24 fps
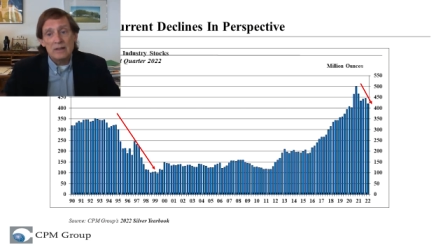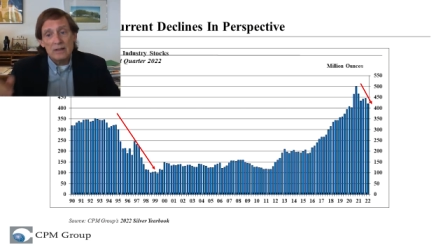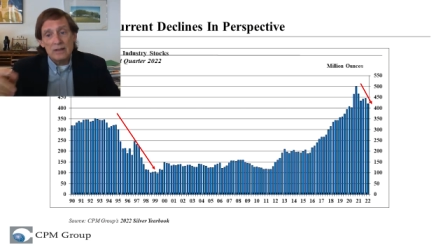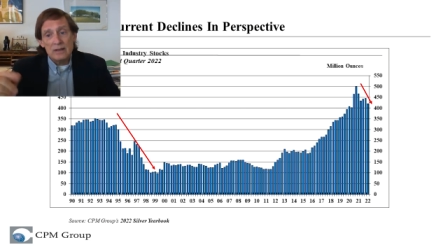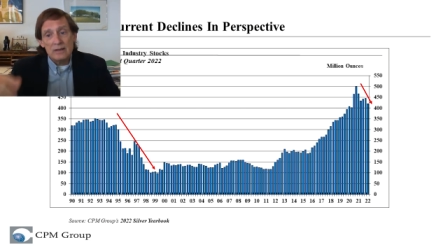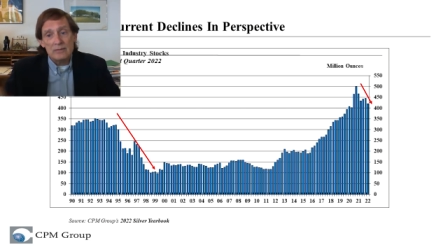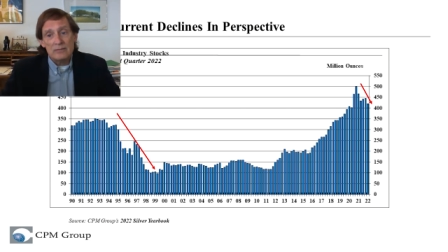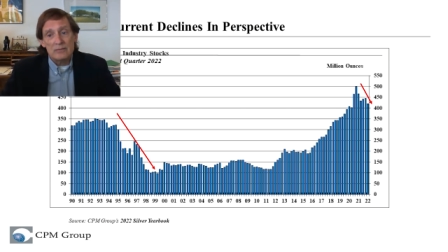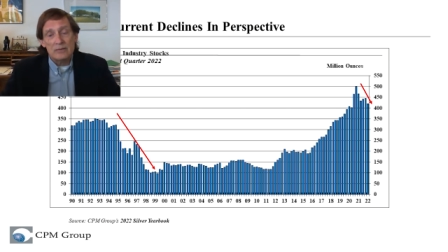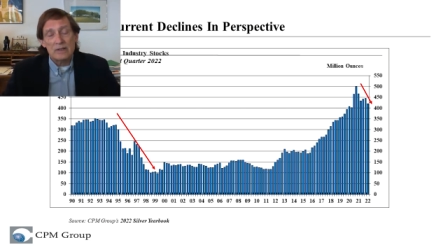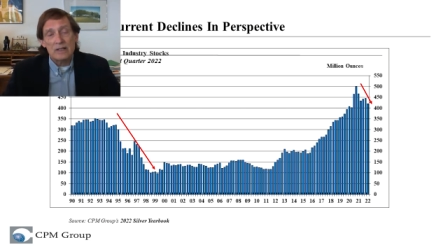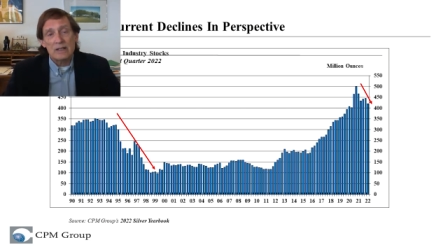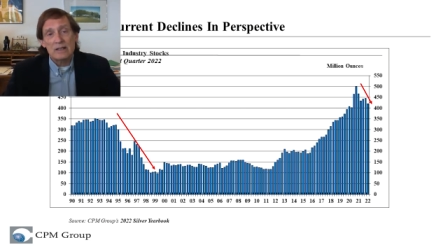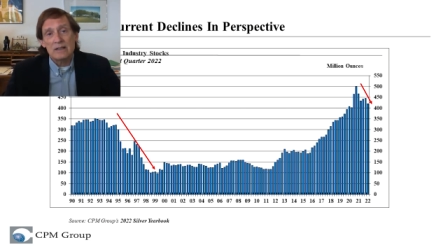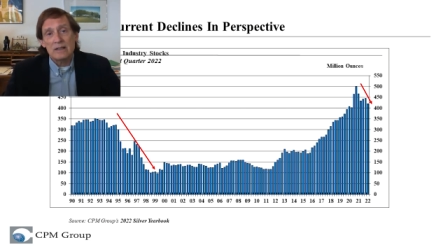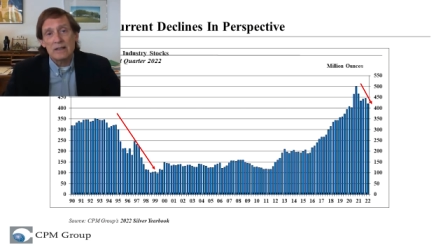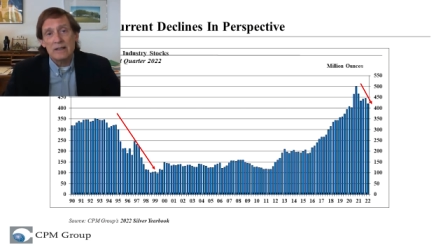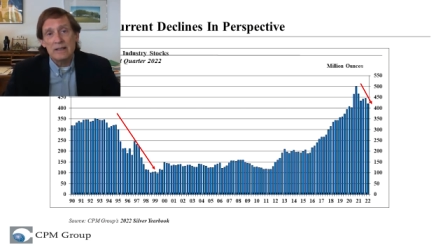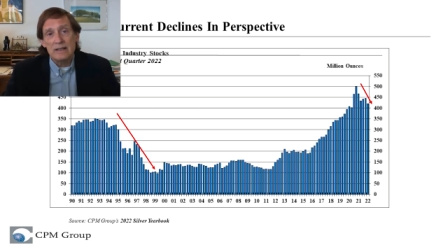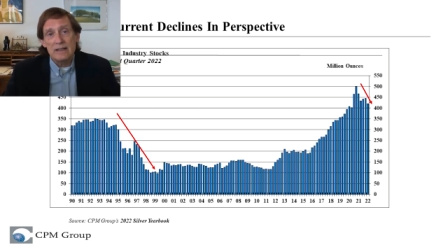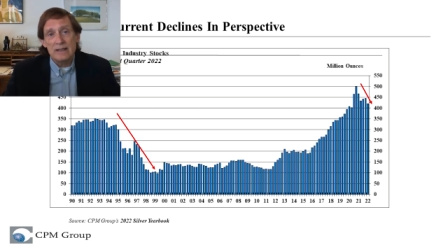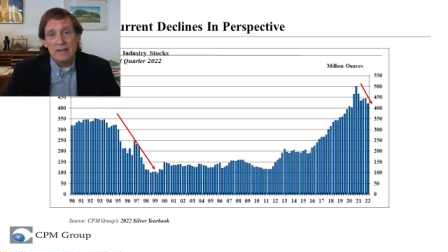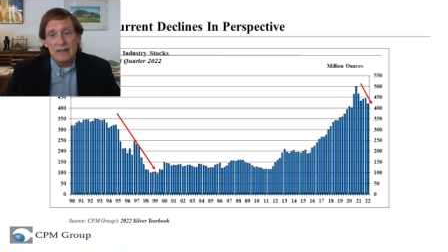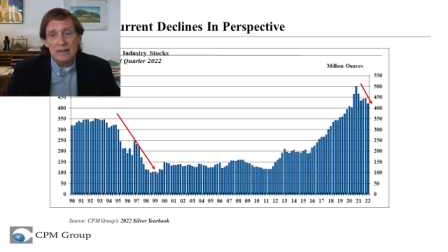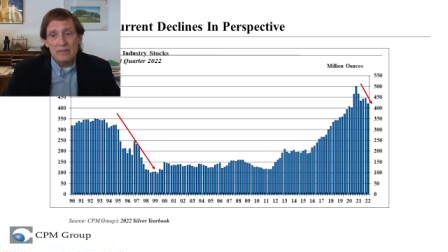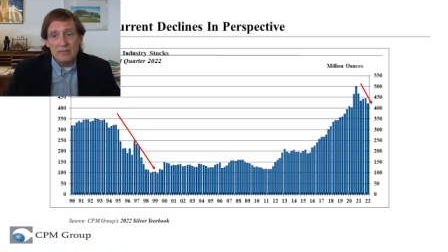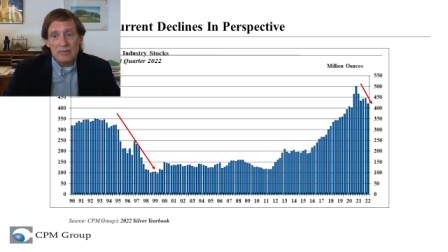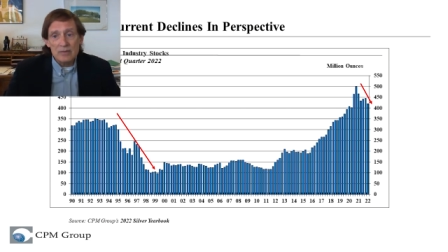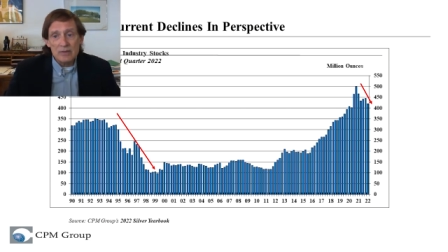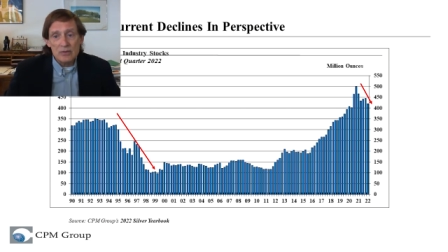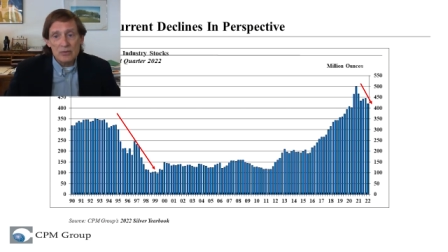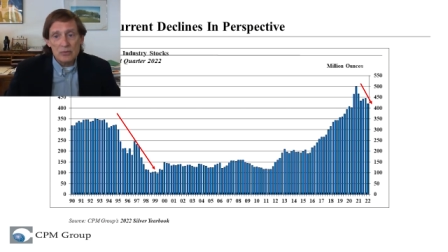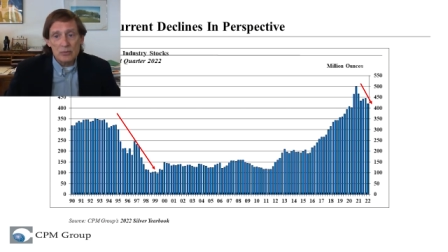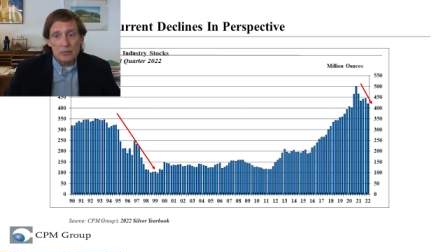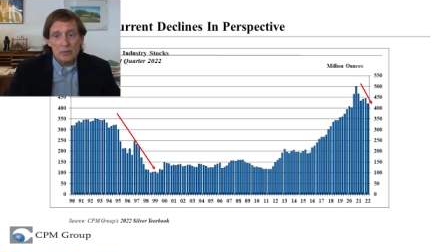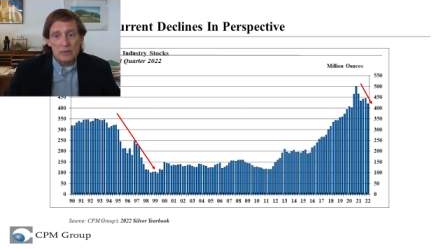of declining
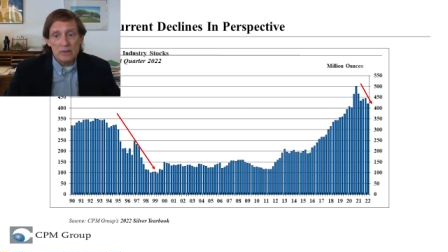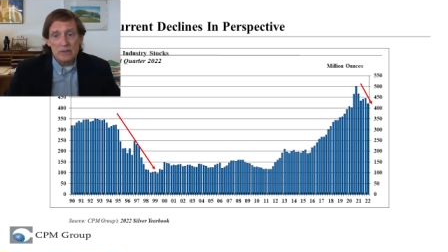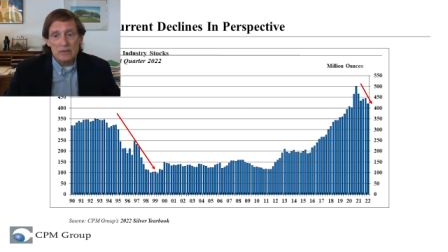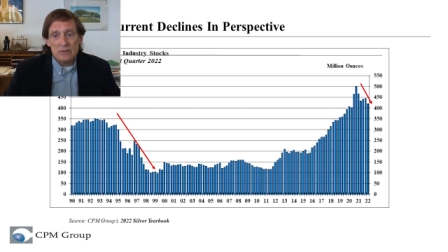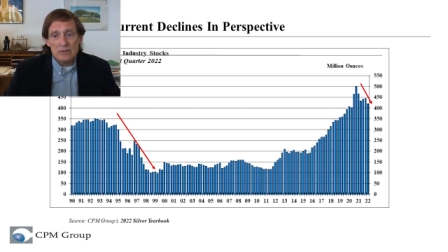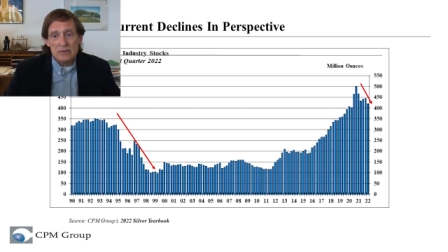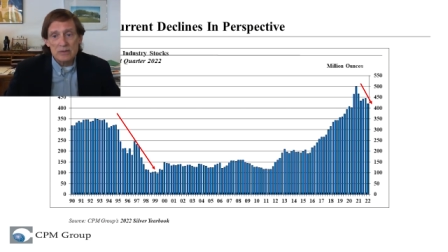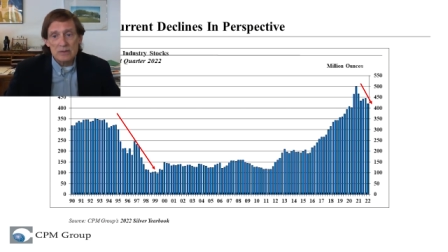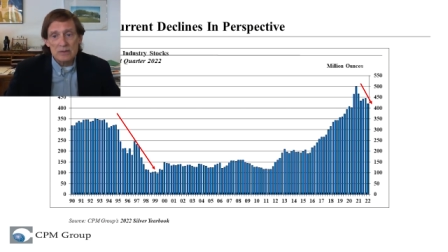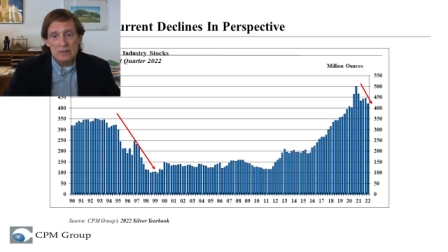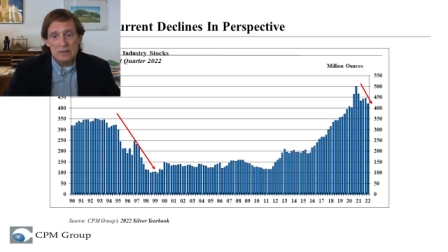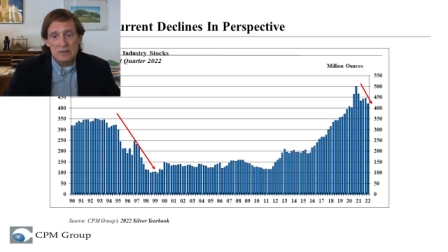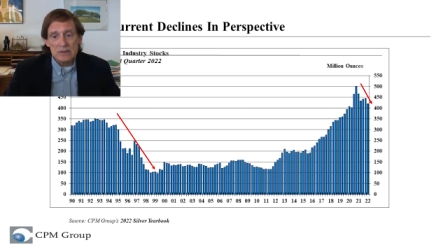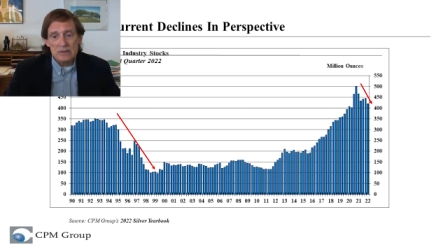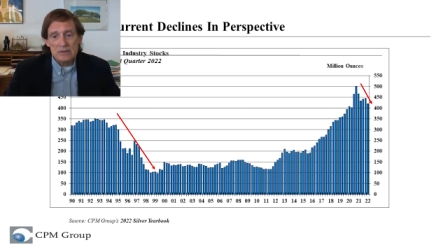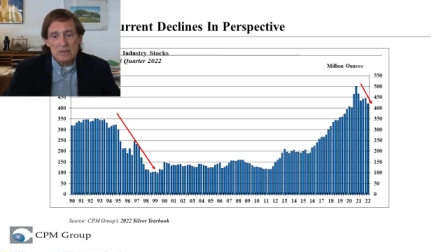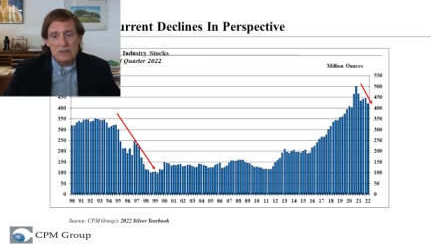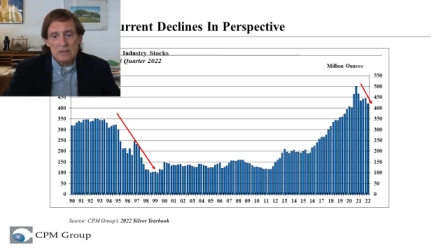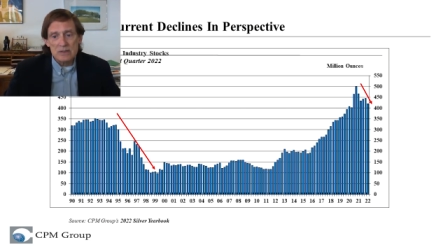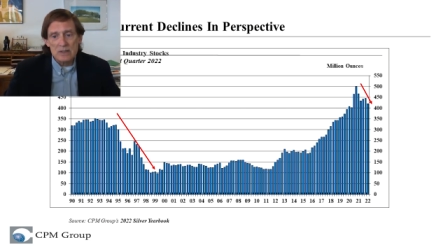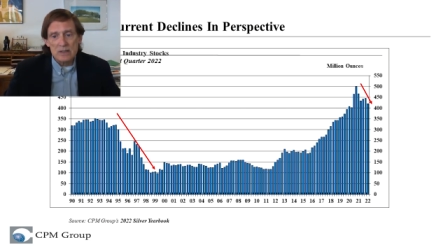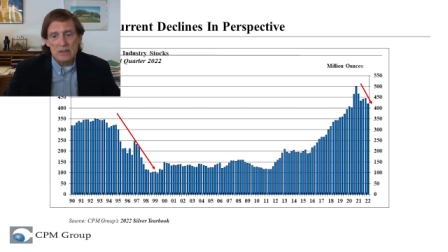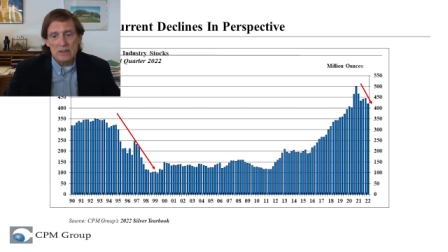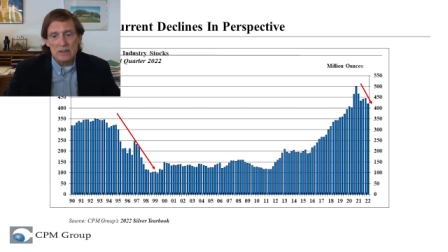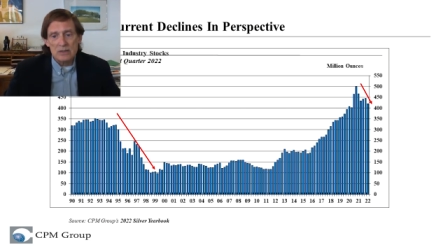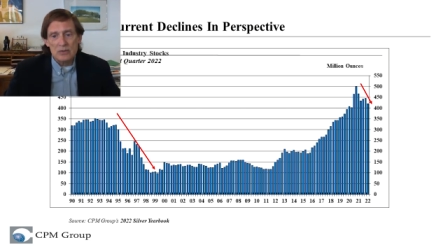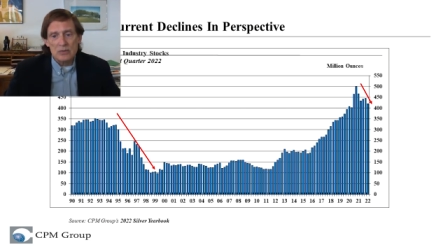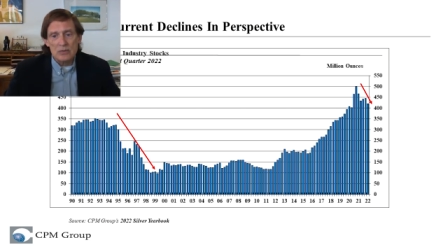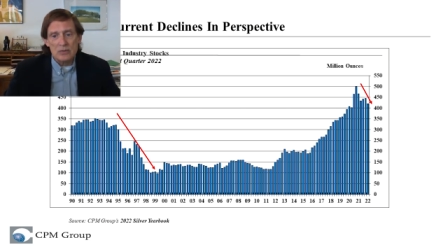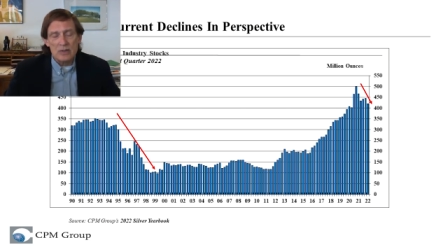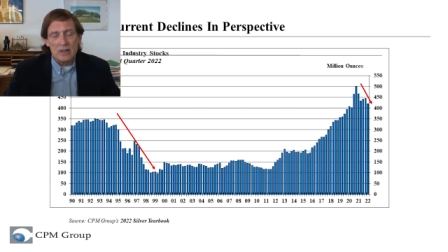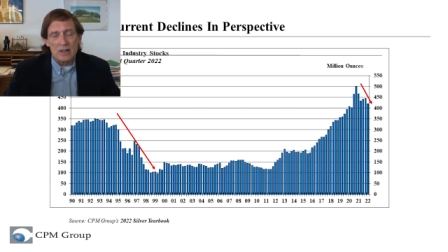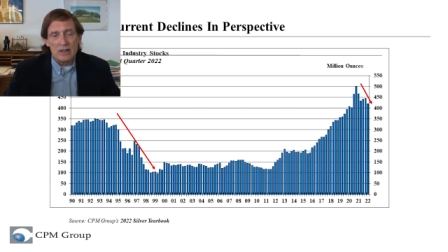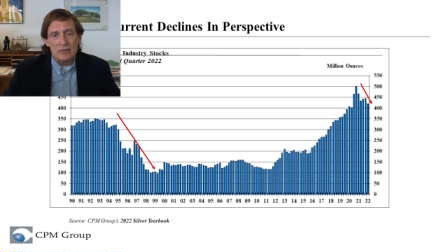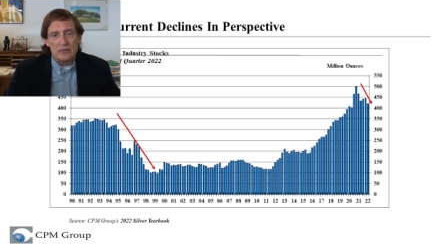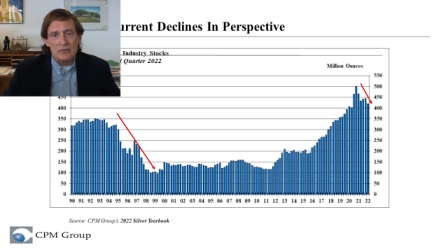inventories since uh,
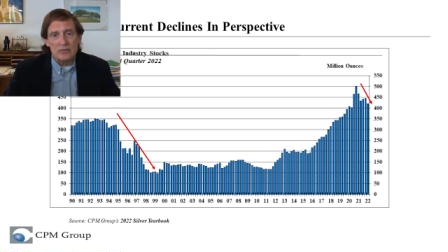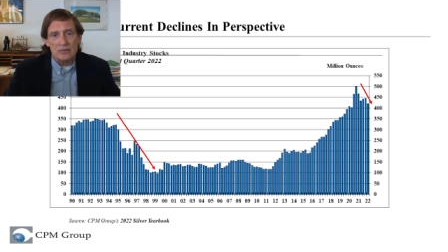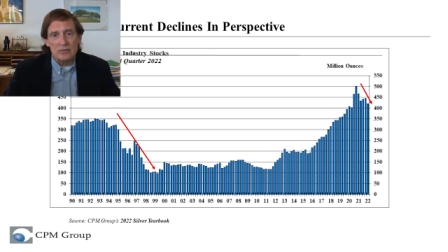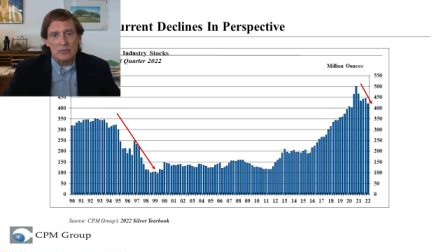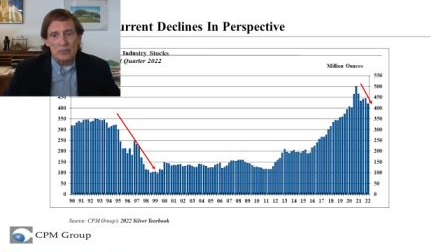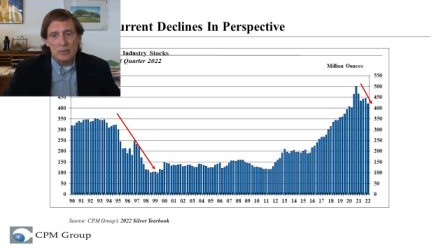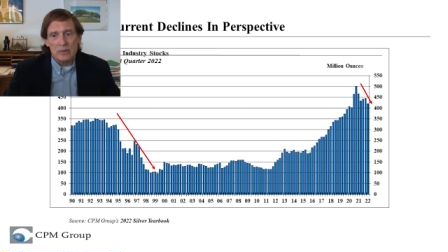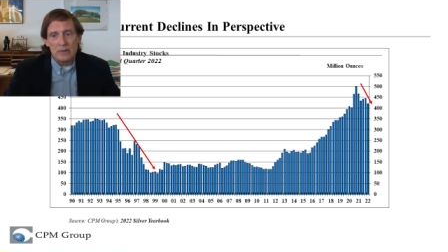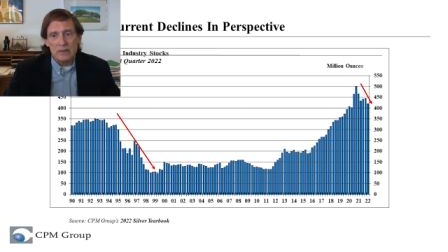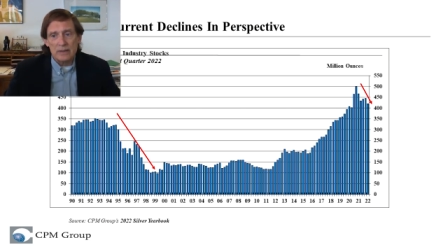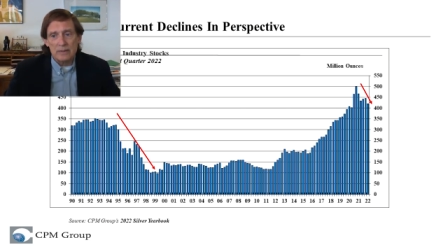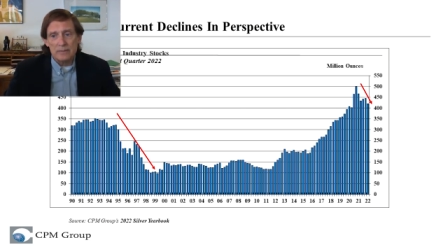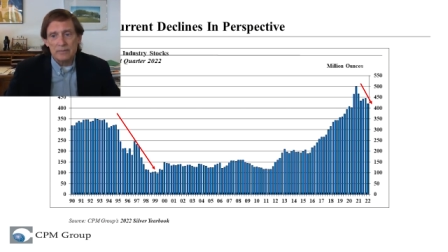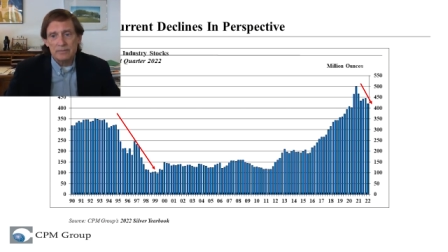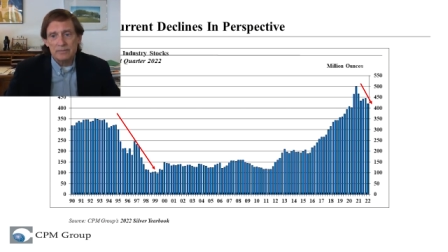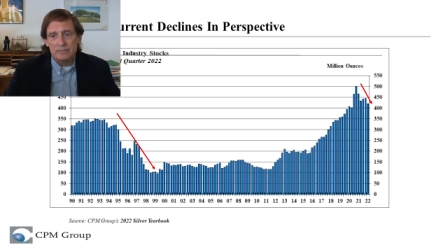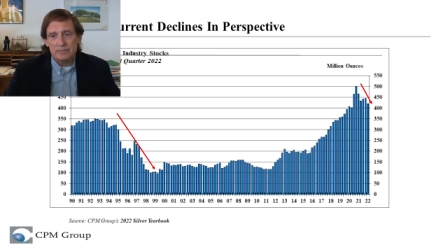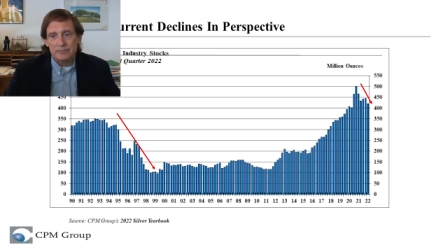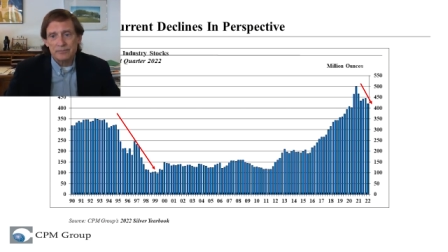two thousand twenty.